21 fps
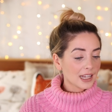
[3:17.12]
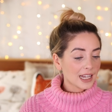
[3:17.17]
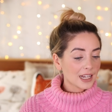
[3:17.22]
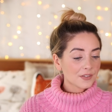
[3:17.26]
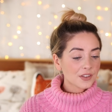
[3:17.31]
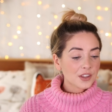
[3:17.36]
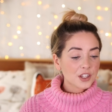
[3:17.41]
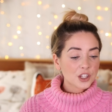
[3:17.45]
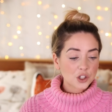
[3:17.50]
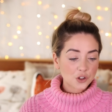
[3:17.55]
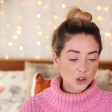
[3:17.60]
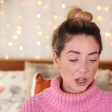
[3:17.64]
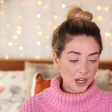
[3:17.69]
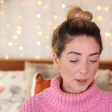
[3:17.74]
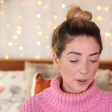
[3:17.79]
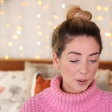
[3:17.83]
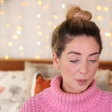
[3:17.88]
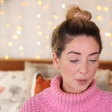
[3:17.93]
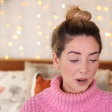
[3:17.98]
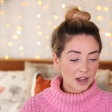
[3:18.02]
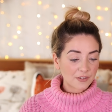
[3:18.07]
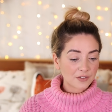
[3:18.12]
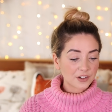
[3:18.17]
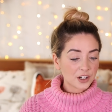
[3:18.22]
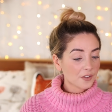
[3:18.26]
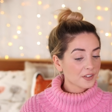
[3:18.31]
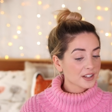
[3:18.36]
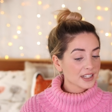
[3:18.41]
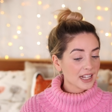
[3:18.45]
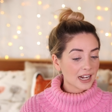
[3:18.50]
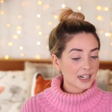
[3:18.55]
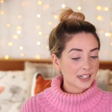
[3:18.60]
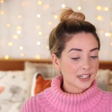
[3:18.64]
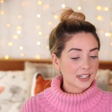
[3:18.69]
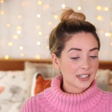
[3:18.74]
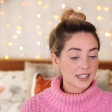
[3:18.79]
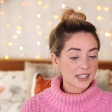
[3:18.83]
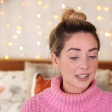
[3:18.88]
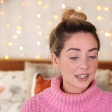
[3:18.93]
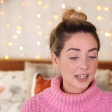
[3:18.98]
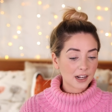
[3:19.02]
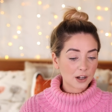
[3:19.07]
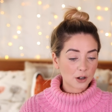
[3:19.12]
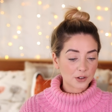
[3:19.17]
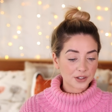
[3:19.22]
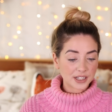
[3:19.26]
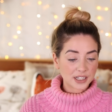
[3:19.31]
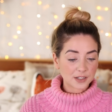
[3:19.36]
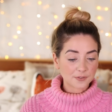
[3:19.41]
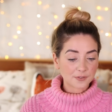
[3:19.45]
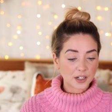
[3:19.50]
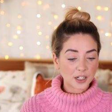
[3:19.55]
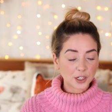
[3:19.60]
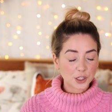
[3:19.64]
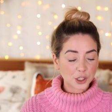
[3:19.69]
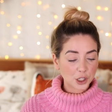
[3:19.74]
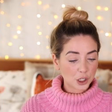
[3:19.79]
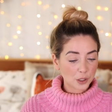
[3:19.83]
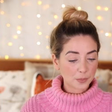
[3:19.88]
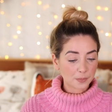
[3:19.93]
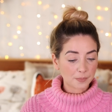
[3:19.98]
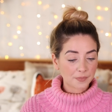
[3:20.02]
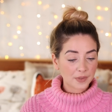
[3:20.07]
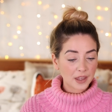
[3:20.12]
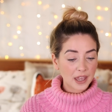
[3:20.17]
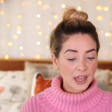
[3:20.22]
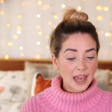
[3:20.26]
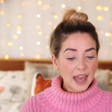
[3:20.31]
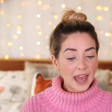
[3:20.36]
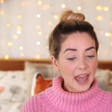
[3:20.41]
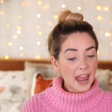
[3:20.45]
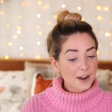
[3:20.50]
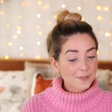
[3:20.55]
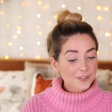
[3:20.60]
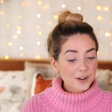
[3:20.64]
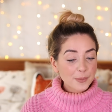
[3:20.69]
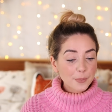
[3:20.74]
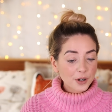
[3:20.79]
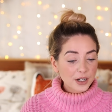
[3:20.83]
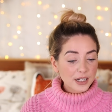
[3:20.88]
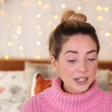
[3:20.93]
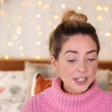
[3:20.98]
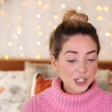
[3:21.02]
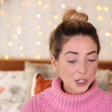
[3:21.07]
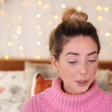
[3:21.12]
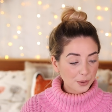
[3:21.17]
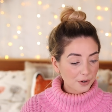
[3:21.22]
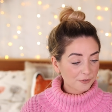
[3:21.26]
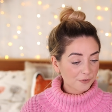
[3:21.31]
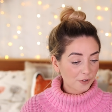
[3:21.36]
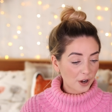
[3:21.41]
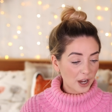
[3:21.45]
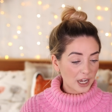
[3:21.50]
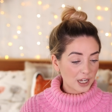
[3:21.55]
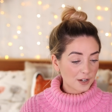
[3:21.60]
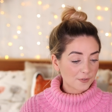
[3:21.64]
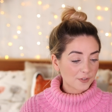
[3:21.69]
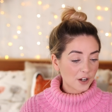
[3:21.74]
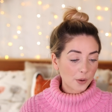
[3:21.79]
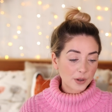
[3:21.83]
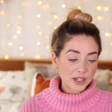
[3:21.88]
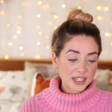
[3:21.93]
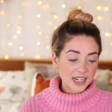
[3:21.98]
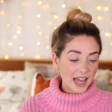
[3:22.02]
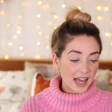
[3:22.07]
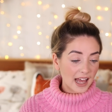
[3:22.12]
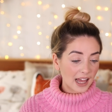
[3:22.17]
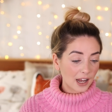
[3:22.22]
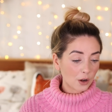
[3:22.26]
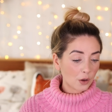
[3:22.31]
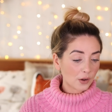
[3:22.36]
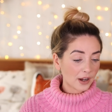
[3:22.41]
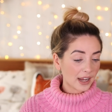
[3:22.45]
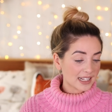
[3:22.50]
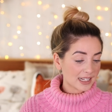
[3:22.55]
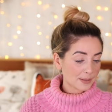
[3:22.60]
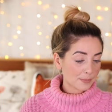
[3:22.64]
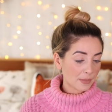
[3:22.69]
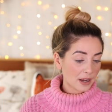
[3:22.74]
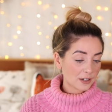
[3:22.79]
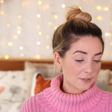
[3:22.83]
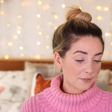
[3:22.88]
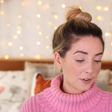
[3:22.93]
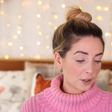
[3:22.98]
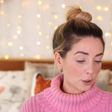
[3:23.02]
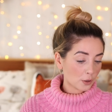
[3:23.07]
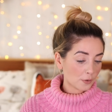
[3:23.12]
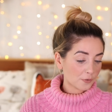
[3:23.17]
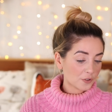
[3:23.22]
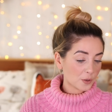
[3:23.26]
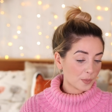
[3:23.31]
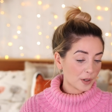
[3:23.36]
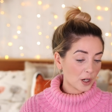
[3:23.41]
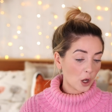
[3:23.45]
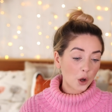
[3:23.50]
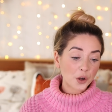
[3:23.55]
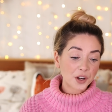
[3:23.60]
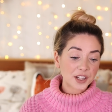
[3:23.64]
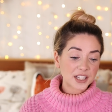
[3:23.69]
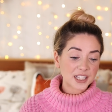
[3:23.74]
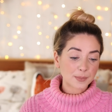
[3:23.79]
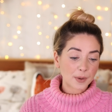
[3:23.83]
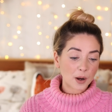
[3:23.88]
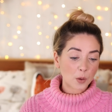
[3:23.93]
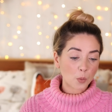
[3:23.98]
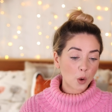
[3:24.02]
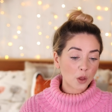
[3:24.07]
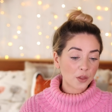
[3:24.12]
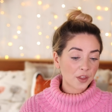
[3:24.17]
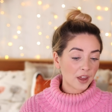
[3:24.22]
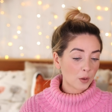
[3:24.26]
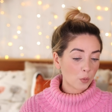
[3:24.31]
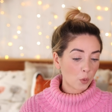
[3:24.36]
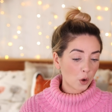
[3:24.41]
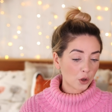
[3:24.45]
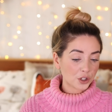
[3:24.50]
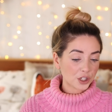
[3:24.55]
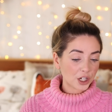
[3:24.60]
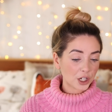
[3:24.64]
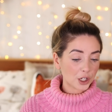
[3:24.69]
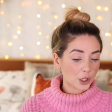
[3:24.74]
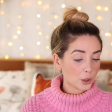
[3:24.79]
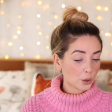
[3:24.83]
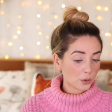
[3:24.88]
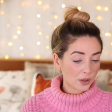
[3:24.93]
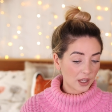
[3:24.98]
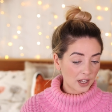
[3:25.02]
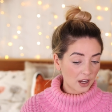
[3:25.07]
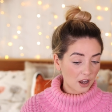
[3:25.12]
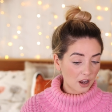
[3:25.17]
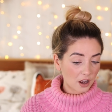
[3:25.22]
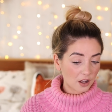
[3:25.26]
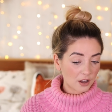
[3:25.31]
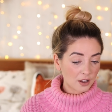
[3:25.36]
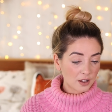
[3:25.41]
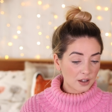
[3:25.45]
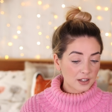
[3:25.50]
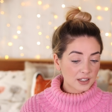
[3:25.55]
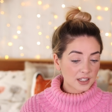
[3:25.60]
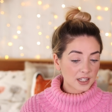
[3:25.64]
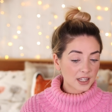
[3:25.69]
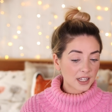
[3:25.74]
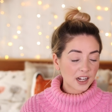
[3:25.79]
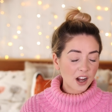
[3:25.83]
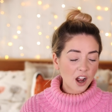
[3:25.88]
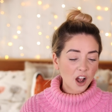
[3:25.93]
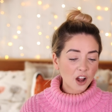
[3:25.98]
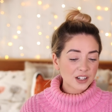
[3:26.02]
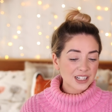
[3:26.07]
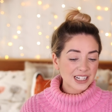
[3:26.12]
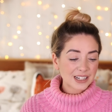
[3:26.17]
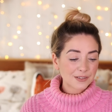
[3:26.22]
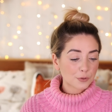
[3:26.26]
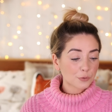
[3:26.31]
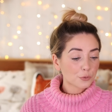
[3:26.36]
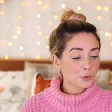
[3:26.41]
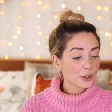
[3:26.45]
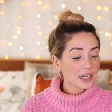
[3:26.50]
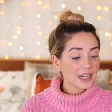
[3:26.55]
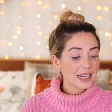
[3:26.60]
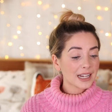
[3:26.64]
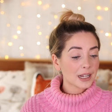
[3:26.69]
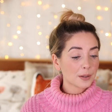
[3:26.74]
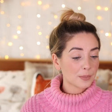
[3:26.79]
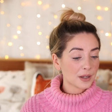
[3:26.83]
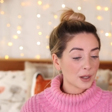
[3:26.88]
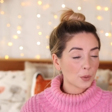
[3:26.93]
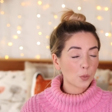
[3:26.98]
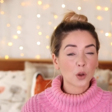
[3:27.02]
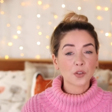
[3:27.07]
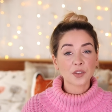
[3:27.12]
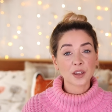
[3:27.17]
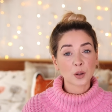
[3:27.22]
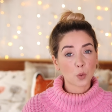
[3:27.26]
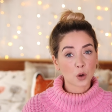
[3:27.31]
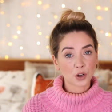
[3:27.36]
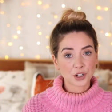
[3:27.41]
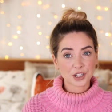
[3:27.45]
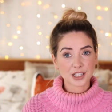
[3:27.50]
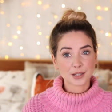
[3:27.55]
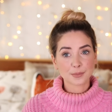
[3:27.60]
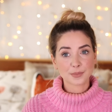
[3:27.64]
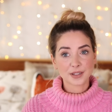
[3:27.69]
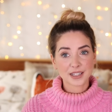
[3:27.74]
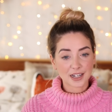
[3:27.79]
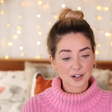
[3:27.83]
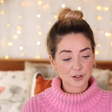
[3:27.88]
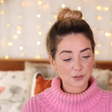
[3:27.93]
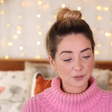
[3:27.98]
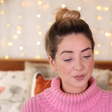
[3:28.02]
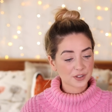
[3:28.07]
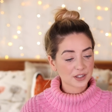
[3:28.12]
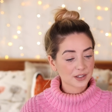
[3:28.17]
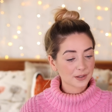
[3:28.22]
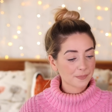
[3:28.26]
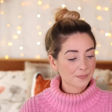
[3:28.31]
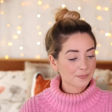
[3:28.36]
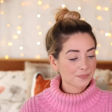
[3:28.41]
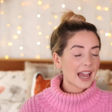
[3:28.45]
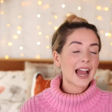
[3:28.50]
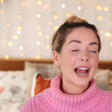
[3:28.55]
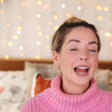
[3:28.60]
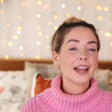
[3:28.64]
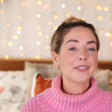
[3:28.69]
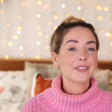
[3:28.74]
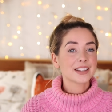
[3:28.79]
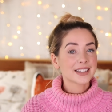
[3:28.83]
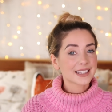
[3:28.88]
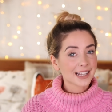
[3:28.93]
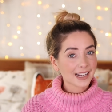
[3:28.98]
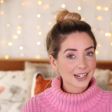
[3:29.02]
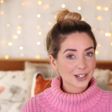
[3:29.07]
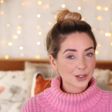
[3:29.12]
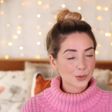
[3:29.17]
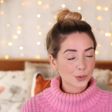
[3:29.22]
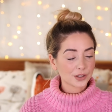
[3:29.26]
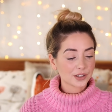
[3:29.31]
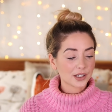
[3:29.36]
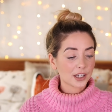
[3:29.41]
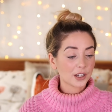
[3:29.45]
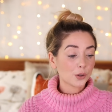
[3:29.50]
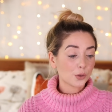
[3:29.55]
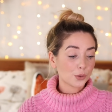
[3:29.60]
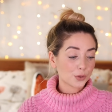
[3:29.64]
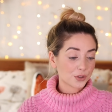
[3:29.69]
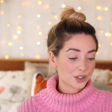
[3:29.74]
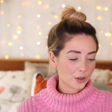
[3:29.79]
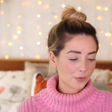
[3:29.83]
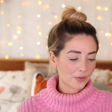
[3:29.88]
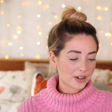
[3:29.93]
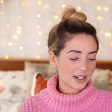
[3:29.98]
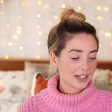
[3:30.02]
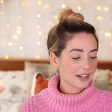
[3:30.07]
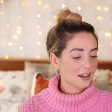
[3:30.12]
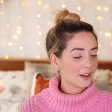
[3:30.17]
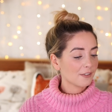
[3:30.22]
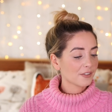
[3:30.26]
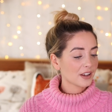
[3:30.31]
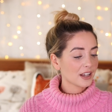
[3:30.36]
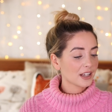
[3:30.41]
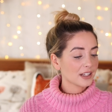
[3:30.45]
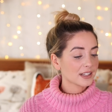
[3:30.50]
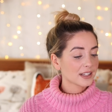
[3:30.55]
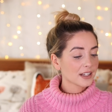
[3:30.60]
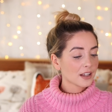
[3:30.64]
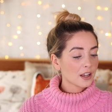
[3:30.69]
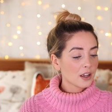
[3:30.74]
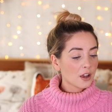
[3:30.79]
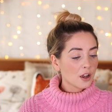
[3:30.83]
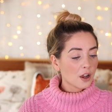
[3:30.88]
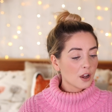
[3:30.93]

even the straight people have enough skeletons in their closet to fill a tomb. Everybody's too afraid of going to hell or getting made fun of to be honest about what they want and who they are, so they can't even really admit what they want to themselves. And the second one that I also really love is